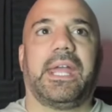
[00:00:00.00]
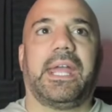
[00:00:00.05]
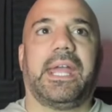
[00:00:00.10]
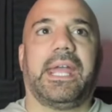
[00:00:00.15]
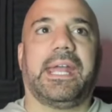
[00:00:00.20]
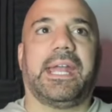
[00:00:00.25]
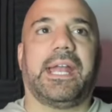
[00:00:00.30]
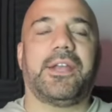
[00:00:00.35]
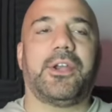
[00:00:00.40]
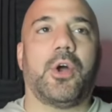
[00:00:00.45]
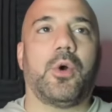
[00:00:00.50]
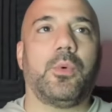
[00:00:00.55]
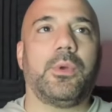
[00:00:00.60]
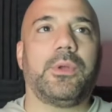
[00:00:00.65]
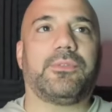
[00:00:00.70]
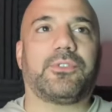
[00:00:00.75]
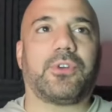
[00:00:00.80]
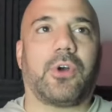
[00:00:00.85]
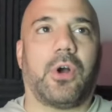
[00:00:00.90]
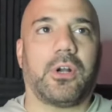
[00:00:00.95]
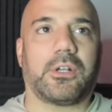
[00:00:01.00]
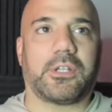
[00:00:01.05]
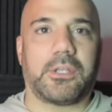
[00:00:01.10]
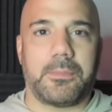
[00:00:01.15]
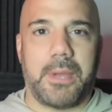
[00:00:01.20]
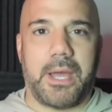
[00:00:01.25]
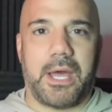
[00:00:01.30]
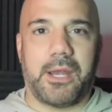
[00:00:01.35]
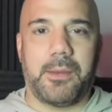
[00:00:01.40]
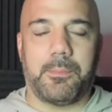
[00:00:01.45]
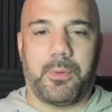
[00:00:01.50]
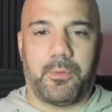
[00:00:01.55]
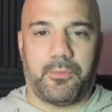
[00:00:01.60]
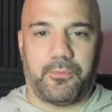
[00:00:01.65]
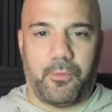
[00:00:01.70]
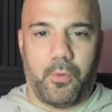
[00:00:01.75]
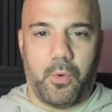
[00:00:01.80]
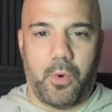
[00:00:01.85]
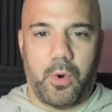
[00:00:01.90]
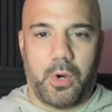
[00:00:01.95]
And I know we've talked about it
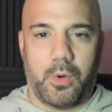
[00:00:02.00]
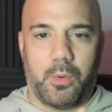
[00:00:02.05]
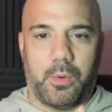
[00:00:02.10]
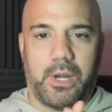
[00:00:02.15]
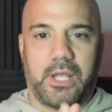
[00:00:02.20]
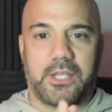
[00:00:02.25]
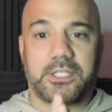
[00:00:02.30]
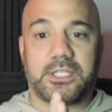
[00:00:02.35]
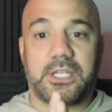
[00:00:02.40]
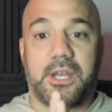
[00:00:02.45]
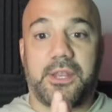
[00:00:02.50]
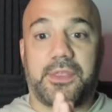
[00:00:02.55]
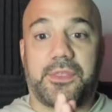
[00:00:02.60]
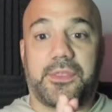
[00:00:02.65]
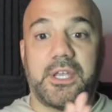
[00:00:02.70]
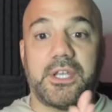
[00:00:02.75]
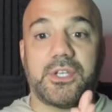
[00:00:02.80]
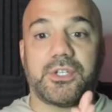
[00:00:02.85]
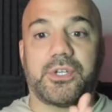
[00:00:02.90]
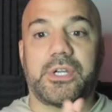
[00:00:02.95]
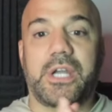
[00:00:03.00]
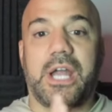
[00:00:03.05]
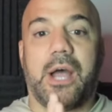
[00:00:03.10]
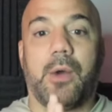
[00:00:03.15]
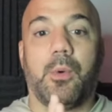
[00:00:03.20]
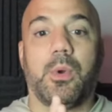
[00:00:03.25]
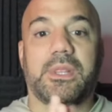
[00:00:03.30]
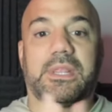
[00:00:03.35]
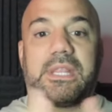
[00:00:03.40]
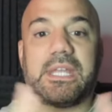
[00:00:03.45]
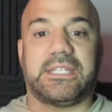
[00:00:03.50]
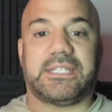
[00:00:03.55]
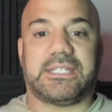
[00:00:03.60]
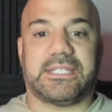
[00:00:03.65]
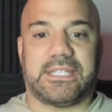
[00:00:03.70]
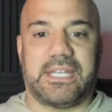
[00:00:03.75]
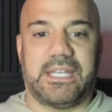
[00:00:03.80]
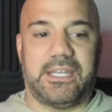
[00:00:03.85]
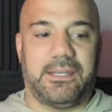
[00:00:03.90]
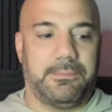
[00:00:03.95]
before when I said things are not what they
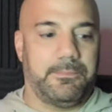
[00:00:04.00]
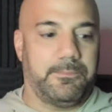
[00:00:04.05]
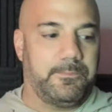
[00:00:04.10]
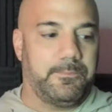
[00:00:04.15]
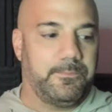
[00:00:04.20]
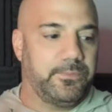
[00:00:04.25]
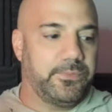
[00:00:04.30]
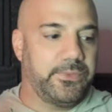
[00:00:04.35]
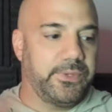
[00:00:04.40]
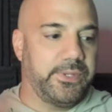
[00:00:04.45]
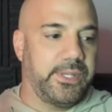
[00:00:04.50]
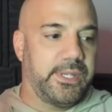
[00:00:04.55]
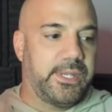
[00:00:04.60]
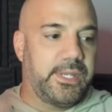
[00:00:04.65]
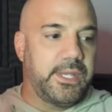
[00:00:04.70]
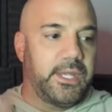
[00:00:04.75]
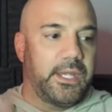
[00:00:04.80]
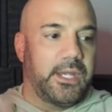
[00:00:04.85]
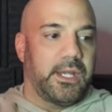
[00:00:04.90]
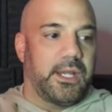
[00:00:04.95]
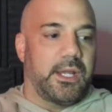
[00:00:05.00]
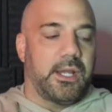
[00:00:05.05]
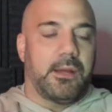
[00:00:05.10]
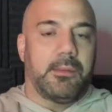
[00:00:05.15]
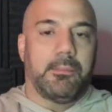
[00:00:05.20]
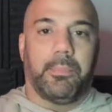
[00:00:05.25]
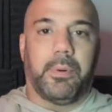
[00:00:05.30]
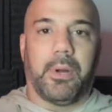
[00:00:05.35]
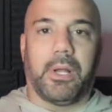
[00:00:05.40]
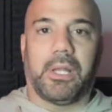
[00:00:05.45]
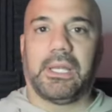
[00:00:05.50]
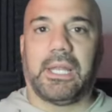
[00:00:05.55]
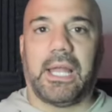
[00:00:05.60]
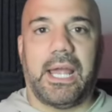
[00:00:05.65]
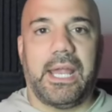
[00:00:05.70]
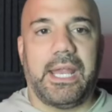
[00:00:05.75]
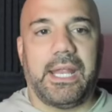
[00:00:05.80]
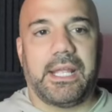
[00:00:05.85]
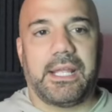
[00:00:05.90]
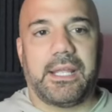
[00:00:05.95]
seem. But
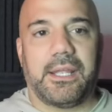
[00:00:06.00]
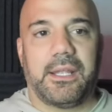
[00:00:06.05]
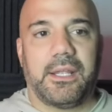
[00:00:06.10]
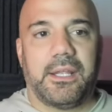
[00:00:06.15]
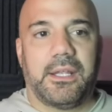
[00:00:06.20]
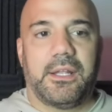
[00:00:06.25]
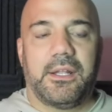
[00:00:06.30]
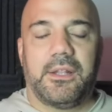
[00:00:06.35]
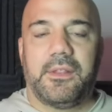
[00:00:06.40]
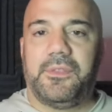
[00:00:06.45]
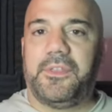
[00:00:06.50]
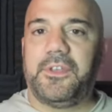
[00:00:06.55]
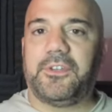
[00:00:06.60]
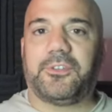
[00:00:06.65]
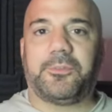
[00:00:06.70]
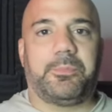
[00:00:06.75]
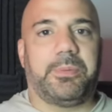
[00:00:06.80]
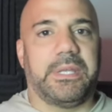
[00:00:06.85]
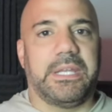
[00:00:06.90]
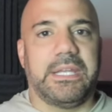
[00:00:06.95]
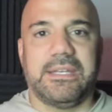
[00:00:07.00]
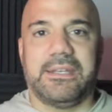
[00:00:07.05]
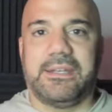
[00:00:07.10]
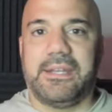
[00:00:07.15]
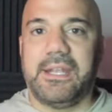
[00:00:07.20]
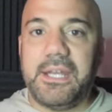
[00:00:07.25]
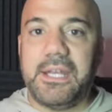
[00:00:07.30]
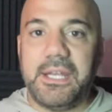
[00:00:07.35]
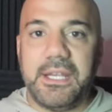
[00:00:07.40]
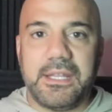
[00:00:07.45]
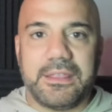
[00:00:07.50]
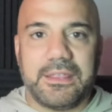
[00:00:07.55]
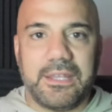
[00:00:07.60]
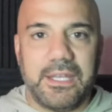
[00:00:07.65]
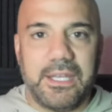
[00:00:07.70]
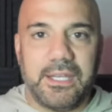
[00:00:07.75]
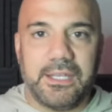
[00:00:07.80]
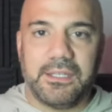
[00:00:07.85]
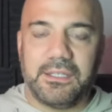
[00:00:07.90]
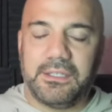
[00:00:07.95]
like this P. Diddy
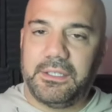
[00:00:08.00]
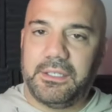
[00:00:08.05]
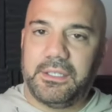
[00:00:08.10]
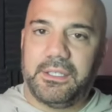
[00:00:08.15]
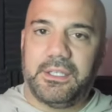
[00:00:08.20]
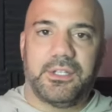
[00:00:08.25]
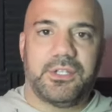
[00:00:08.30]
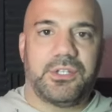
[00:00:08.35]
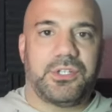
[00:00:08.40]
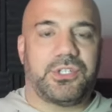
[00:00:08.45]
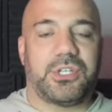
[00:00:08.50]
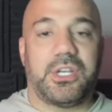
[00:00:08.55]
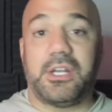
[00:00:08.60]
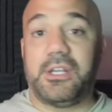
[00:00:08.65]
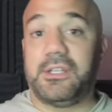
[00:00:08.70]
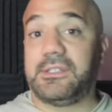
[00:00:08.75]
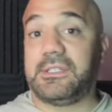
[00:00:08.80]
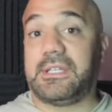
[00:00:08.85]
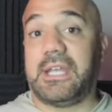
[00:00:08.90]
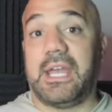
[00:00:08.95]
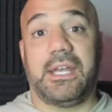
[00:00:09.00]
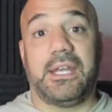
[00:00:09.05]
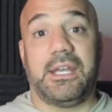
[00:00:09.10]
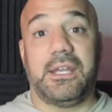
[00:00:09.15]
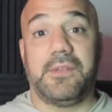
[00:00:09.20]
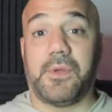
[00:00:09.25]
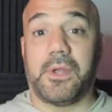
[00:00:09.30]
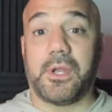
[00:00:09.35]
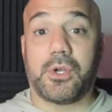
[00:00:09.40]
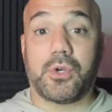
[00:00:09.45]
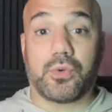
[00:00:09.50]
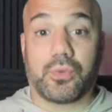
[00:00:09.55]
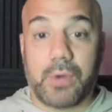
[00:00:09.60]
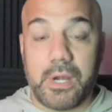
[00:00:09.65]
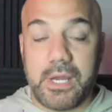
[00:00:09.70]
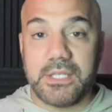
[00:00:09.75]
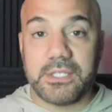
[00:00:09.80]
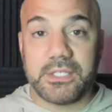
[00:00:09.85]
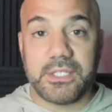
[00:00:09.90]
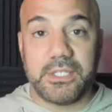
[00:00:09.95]
thing, shit is getting even
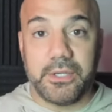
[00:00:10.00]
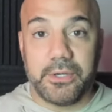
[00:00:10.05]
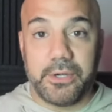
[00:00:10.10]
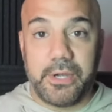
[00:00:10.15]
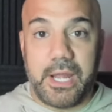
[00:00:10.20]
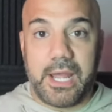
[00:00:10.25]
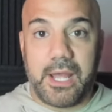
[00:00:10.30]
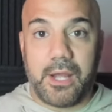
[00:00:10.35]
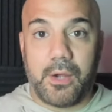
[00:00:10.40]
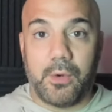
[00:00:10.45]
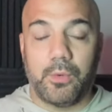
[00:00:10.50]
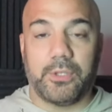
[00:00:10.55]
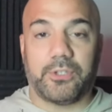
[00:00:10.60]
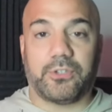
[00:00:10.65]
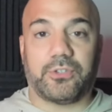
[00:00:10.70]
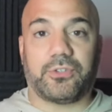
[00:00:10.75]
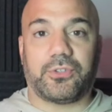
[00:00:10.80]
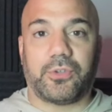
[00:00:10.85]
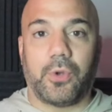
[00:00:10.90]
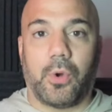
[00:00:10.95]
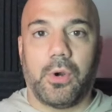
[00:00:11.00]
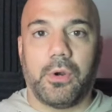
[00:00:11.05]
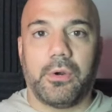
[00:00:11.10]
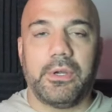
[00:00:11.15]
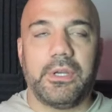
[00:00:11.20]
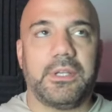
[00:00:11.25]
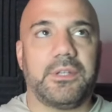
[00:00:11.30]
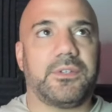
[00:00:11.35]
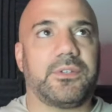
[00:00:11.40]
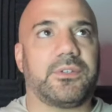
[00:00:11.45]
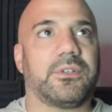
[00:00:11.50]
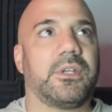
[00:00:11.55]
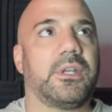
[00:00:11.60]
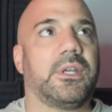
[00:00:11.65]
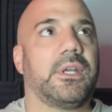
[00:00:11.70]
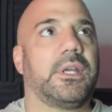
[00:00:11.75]
crazier now with stories.